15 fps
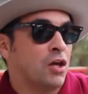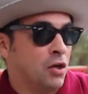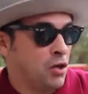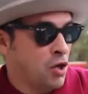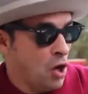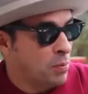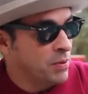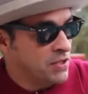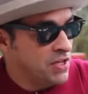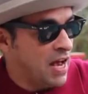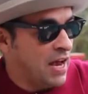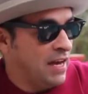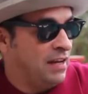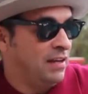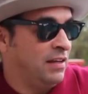Cobra
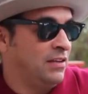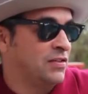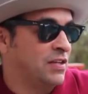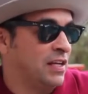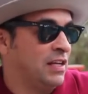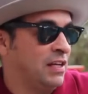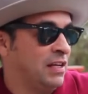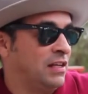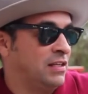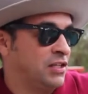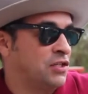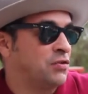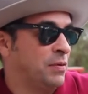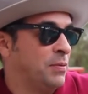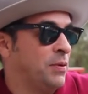Side is going to
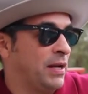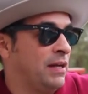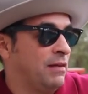distribute it.